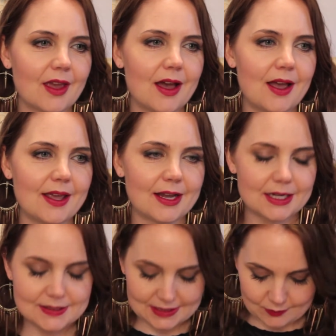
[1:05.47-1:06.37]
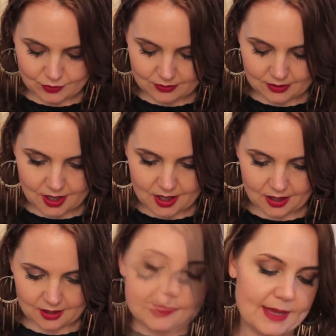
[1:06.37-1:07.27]
I got a sample
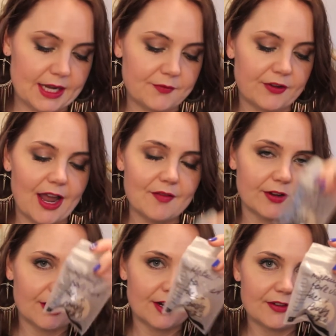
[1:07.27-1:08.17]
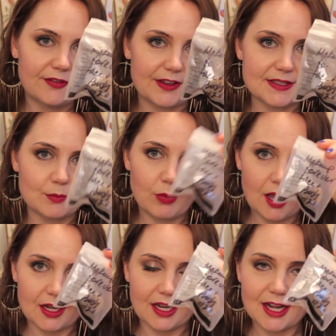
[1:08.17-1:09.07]
of Makeup Forever Face and
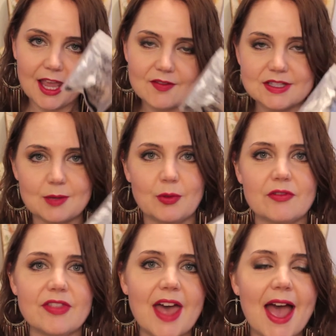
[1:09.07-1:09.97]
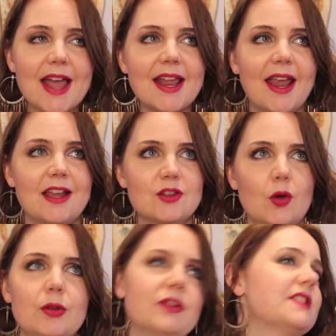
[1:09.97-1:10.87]
Body, and I have a sample of that, and the
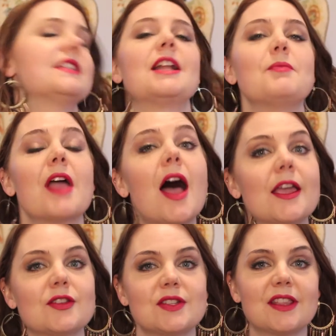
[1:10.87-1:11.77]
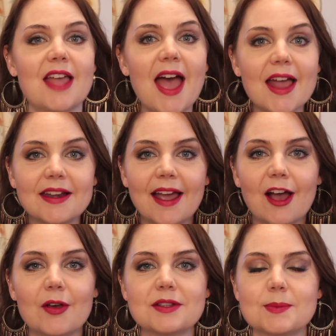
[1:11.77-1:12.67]
only reason that I'm not using that
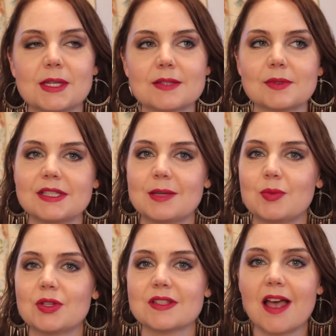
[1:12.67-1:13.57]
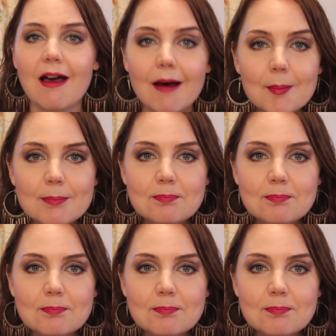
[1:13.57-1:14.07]
now is because my sample is up.